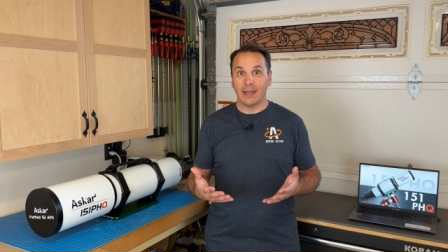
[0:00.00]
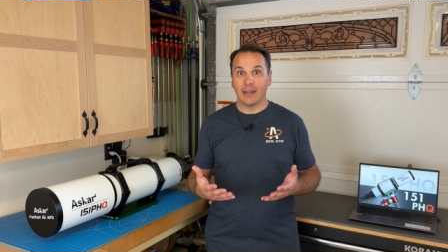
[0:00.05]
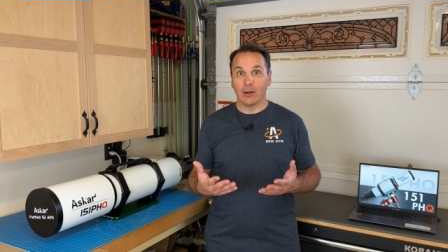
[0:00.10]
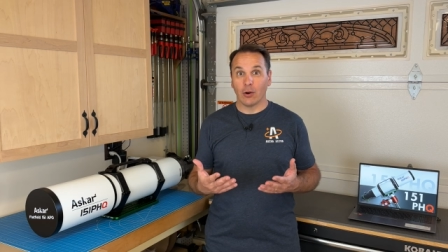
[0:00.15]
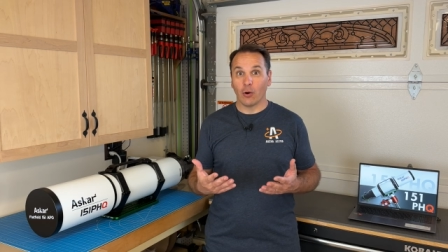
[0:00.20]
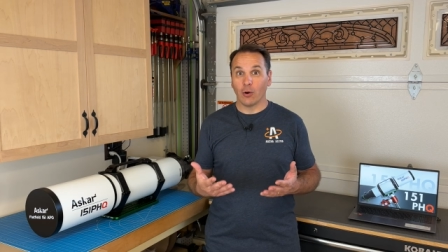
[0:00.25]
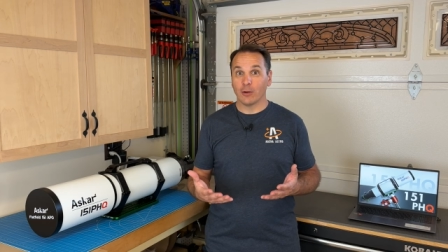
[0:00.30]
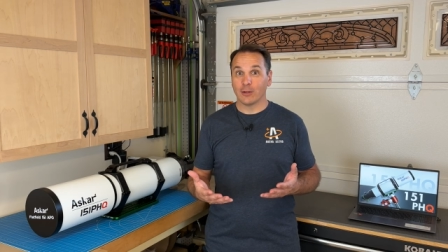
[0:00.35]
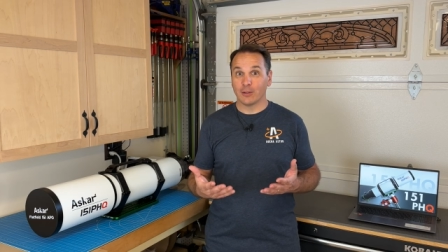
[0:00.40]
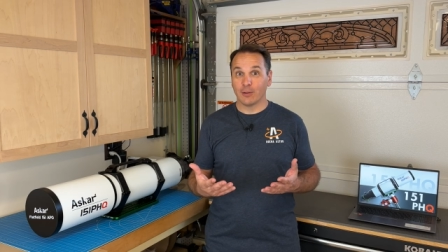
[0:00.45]
it
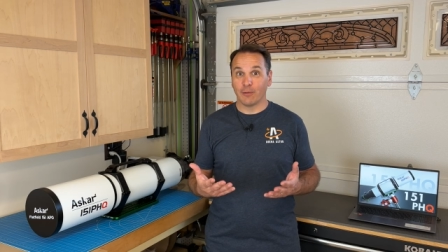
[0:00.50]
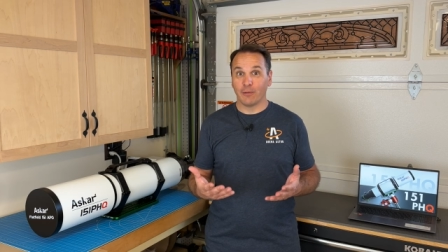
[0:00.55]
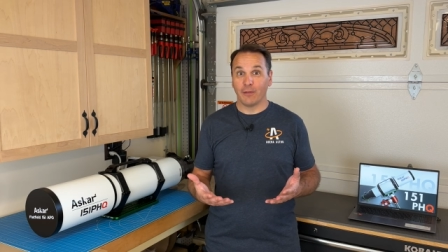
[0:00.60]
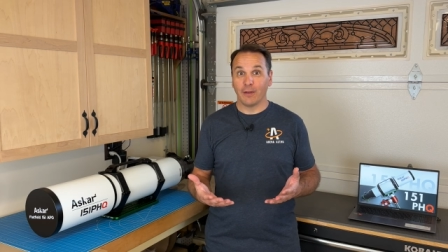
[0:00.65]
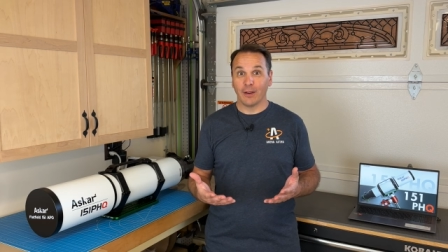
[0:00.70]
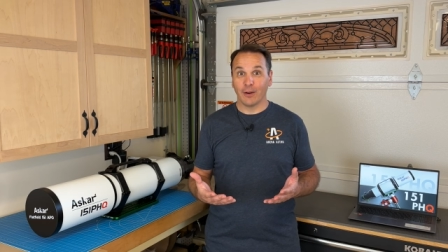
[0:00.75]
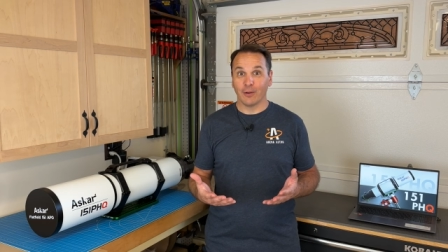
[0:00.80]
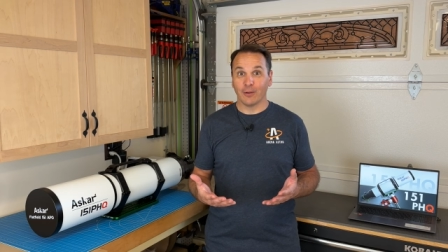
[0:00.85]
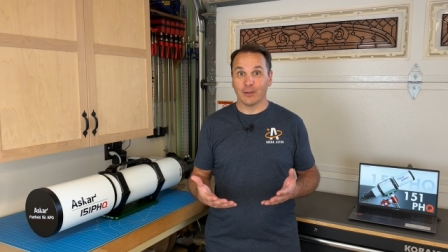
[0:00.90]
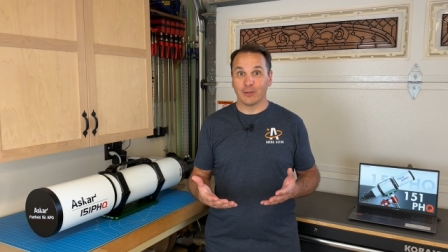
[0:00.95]
hurts the
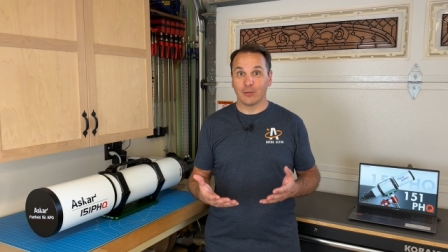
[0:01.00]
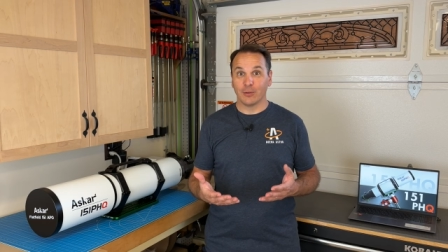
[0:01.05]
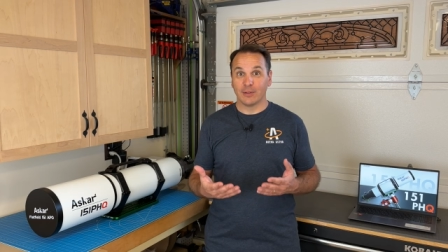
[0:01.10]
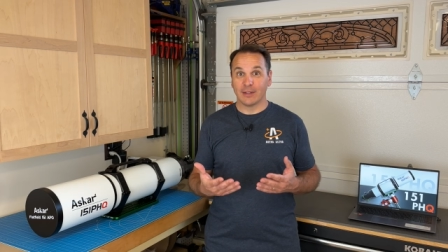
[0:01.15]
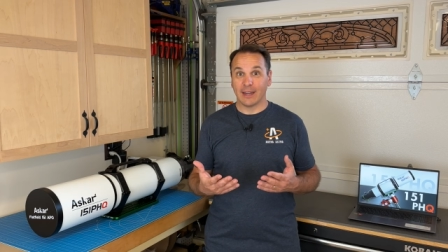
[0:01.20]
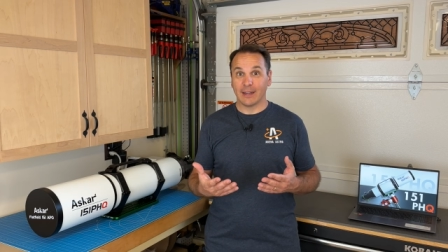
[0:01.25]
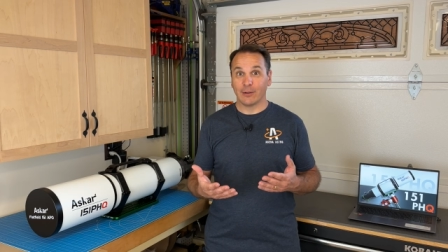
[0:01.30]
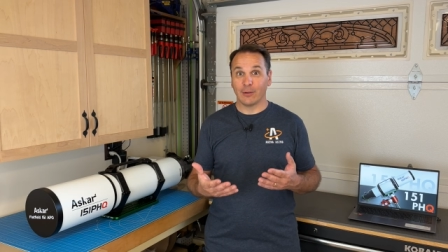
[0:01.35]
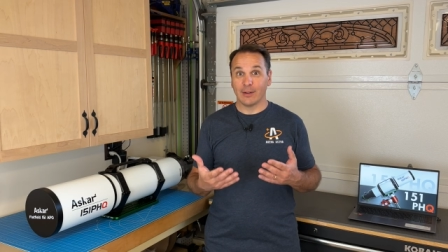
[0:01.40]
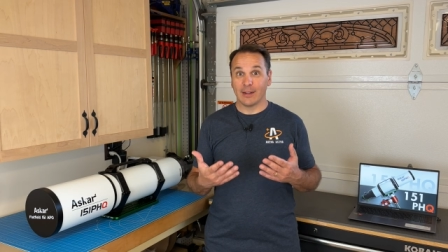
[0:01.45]
fingers to
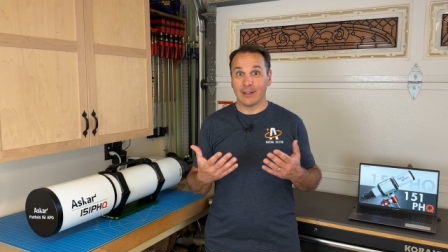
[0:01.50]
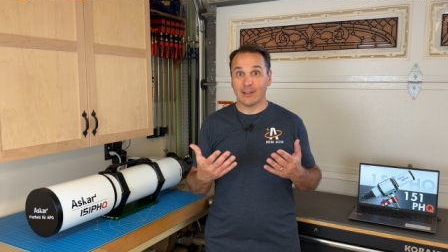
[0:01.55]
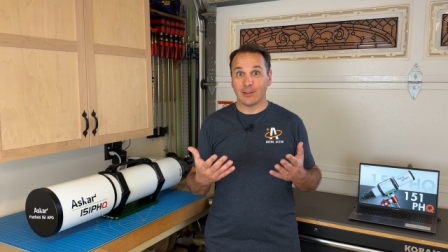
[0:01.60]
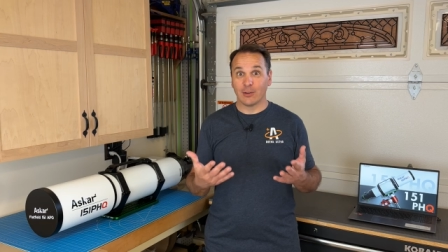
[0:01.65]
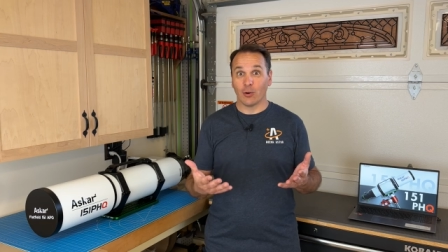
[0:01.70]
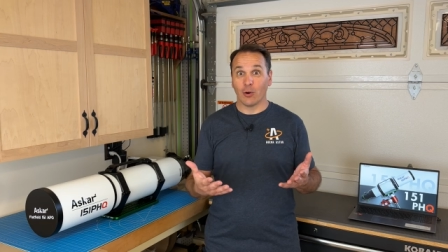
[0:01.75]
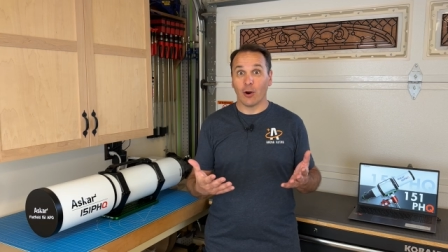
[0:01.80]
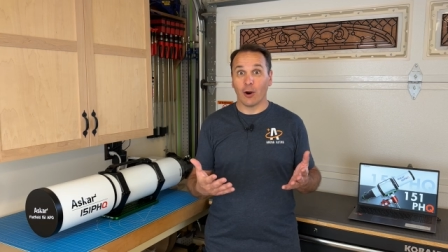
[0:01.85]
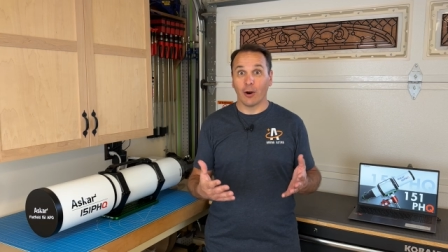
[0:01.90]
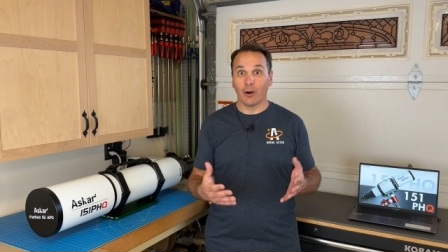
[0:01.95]
tighten it
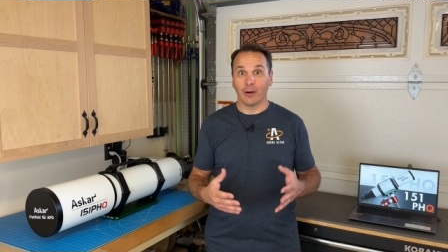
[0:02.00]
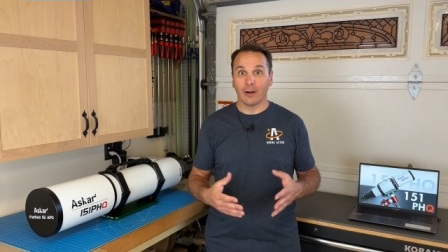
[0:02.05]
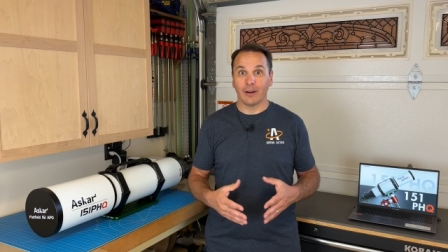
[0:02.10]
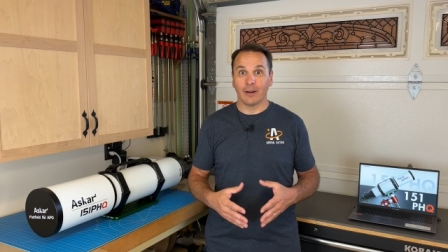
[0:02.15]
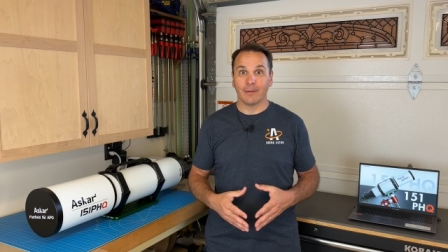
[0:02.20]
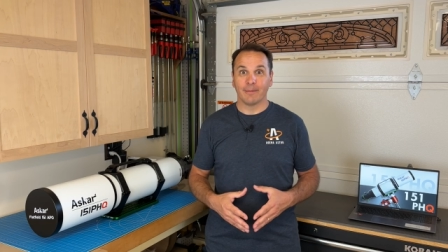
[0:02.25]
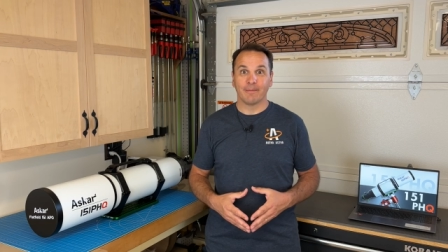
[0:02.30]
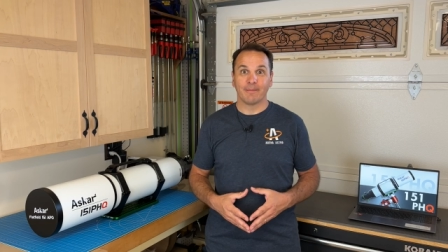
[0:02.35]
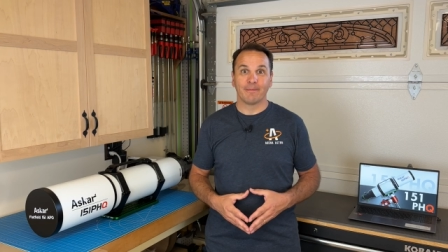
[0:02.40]
so hard.